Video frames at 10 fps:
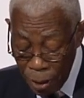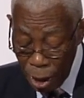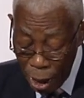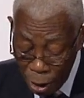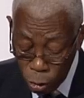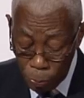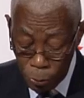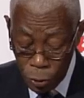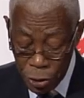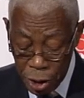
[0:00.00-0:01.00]

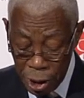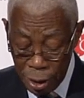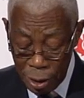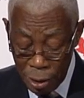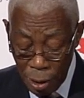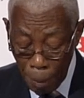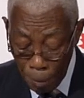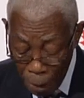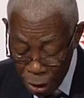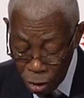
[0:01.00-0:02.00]
agro-processing,
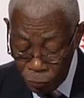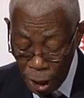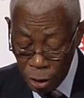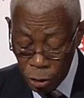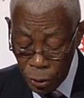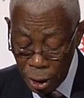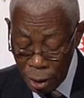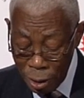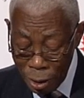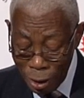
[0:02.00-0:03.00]
manufacturing,
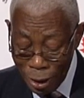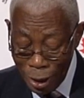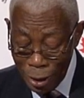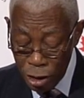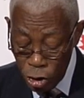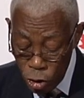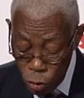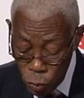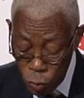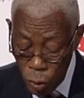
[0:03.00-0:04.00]
and
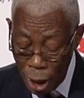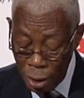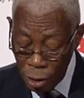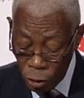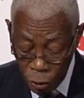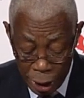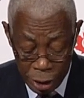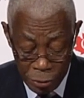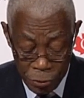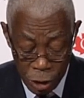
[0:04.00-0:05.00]
new and
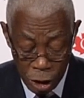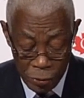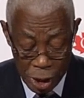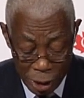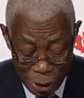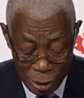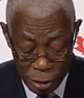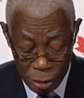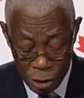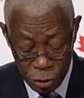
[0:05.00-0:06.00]
creative service
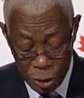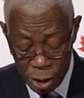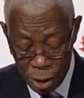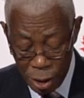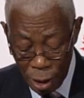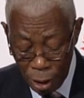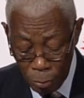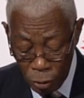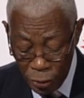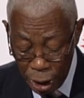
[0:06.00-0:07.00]
industries
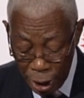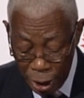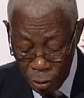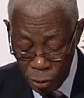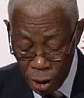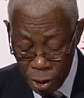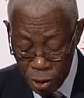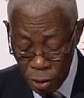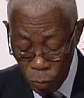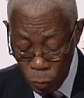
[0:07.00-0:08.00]
among the
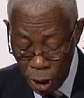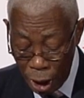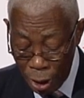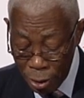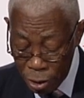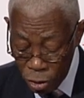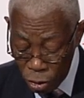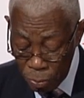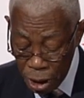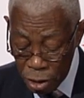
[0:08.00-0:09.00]
areas we are
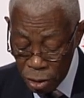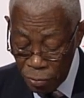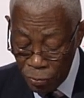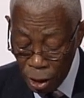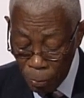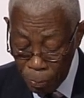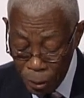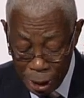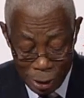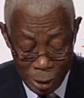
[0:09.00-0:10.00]
determined to develop
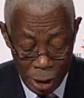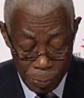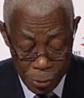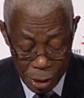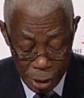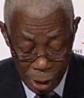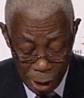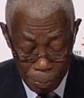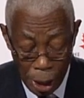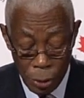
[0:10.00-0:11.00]
in leaps
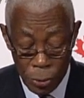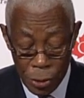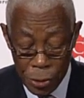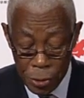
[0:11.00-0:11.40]
and bounds.